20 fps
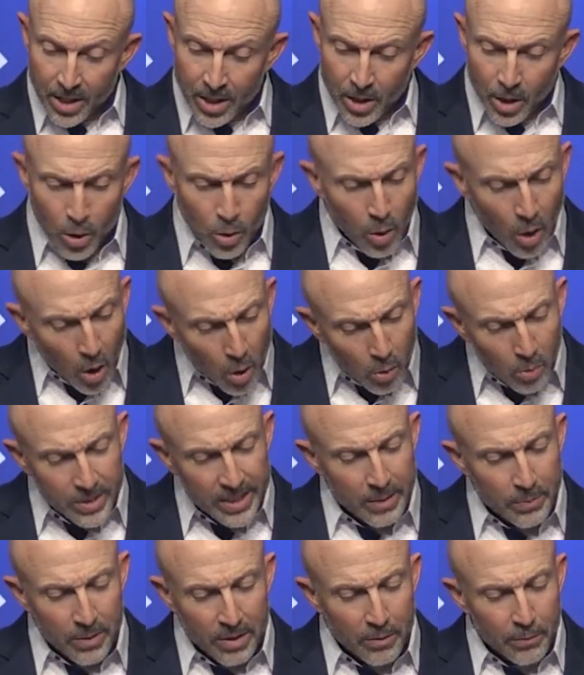who hold
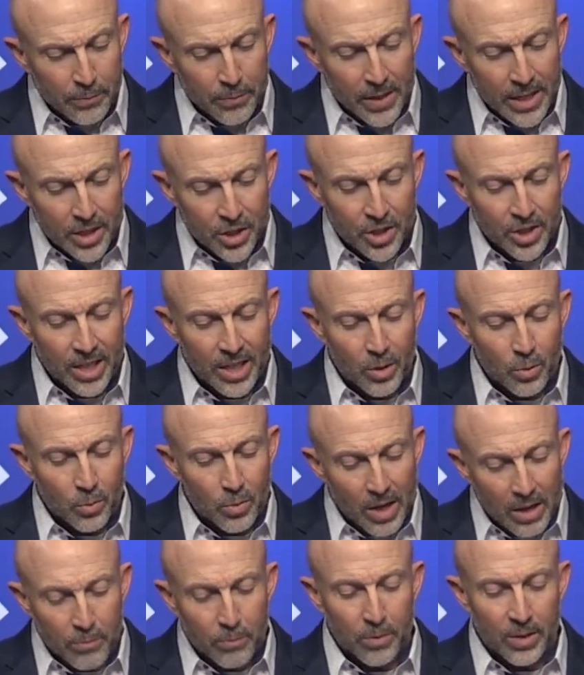him in affectionate
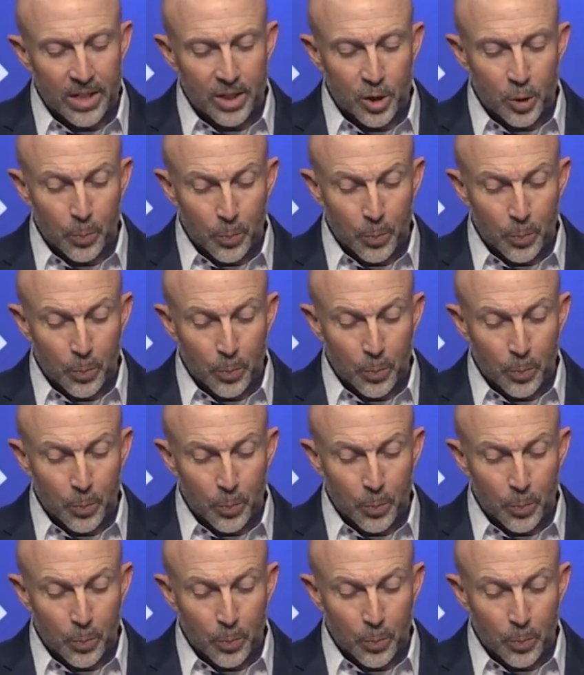reverence,